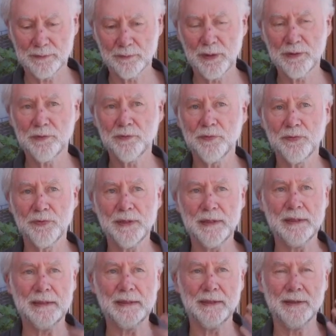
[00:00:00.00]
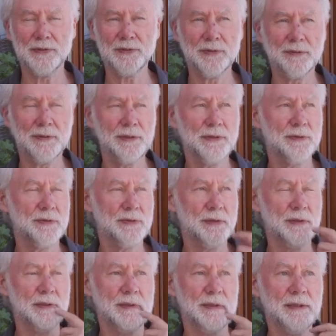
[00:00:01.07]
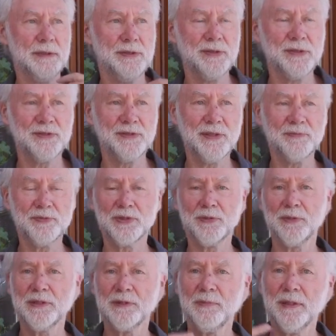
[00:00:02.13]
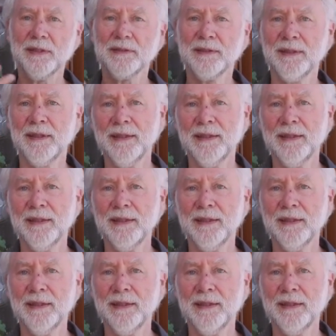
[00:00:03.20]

wonderful thinking. EGS seems to be about